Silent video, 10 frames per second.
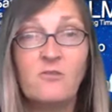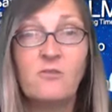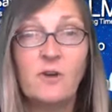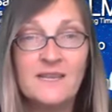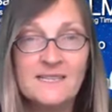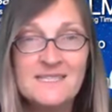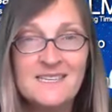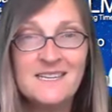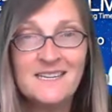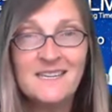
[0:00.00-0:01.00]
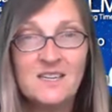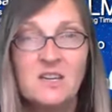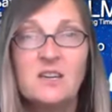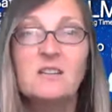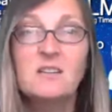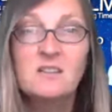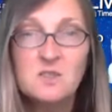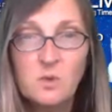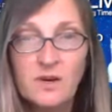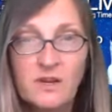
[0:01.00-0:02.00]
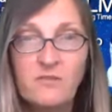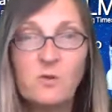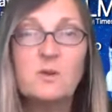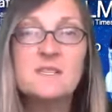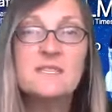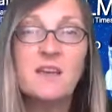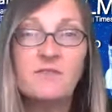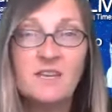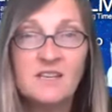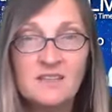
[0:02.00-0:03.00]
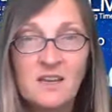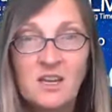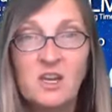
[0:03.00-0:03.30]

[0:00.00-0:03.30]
frenzy 24/7,